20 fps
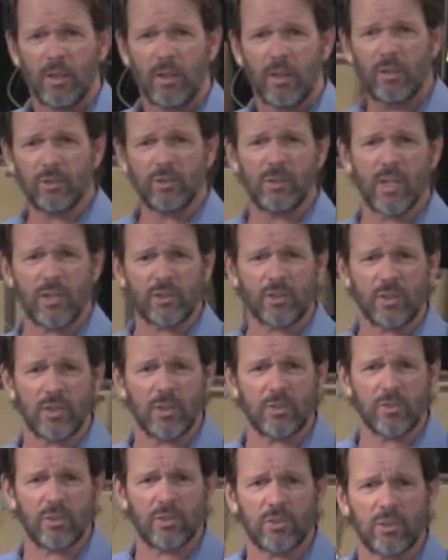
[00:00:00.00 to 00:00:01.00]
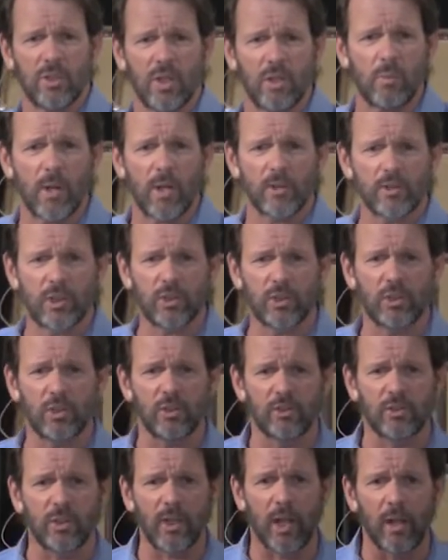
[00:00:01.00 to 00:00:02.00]
Whose nation is this anyways, he should
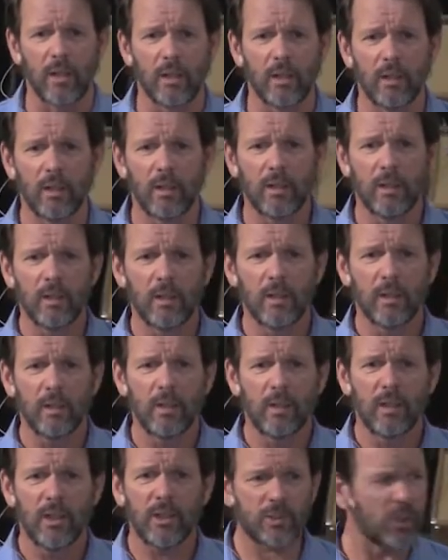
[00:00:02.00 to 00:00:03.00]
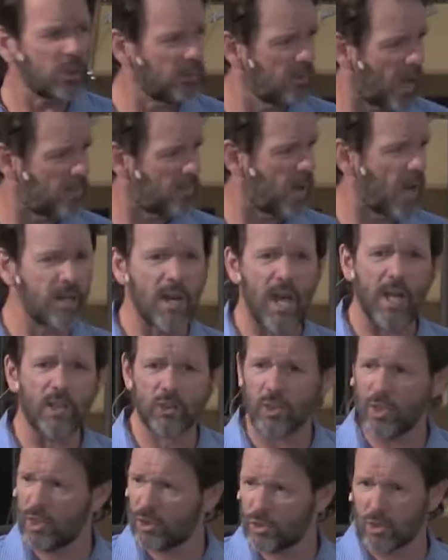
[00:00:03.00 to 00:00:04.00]
have said. This is not my
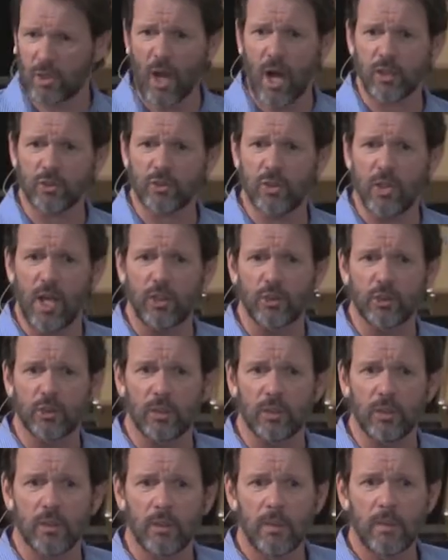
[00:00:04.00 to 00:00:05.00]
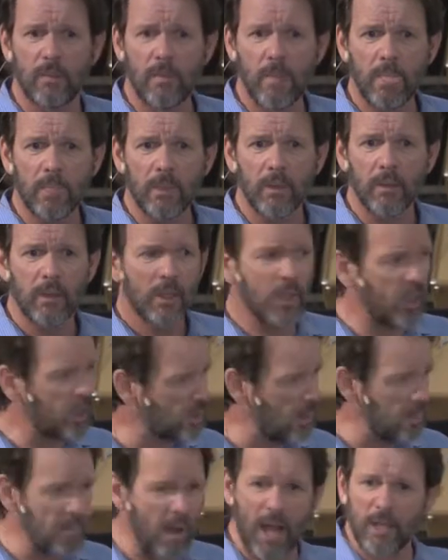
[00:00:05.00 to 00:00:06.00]
nation, it's God's nation. It
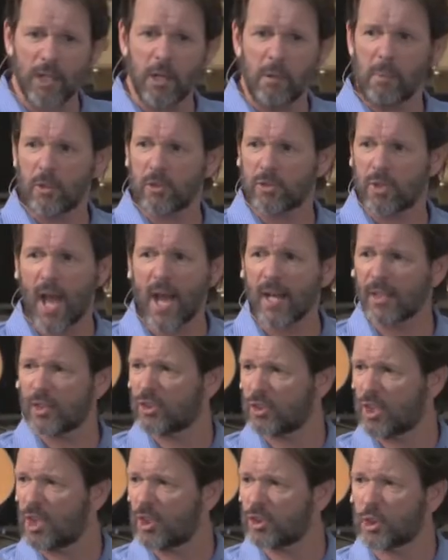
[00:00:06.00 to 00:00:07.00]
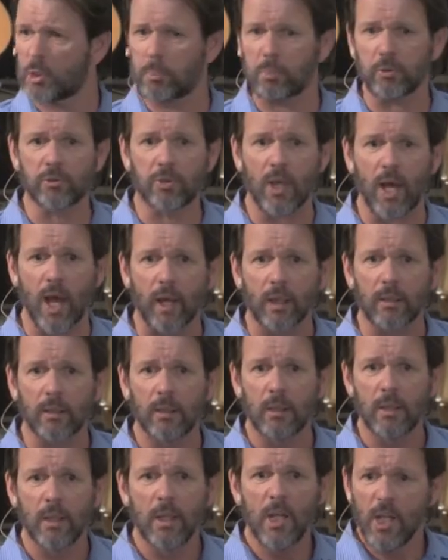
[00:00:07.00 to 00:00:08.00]
isn't mine to protect, it's his to protect.
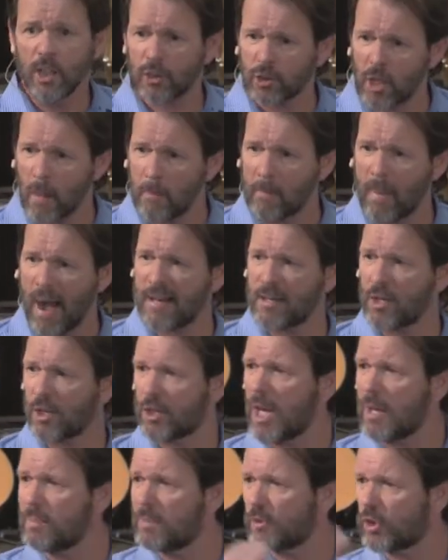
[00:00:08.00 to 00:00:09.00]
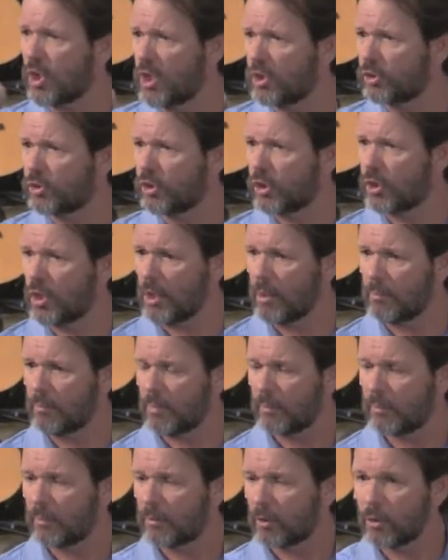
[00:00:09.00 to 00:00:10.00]
It's not mine to keep, it's his to keep.
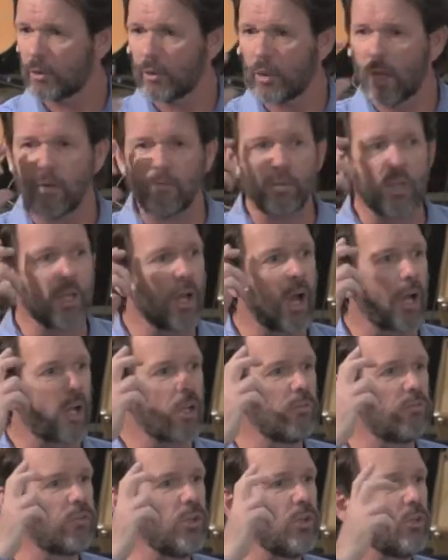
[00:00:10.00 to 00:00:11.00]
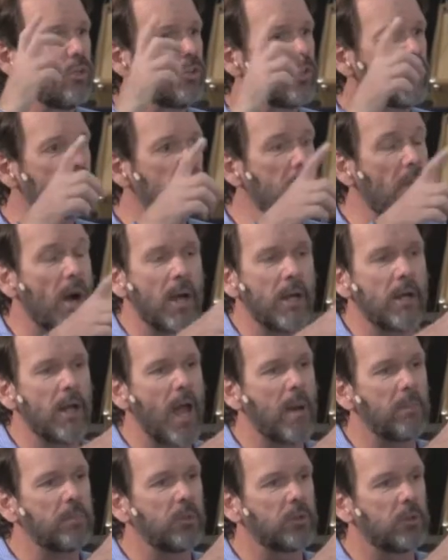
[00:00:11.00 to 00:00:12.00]
Everything got confused in his mind. It
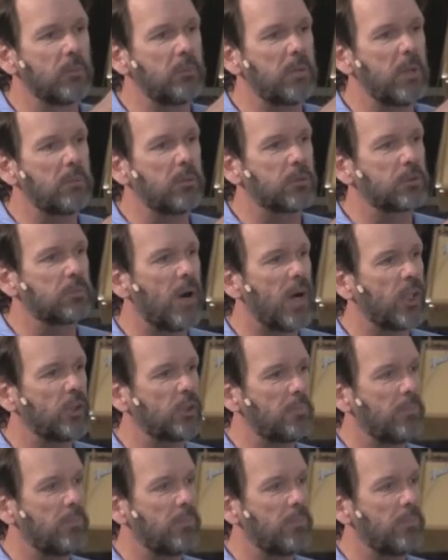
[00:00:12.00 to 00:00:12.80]
happens in people's minds.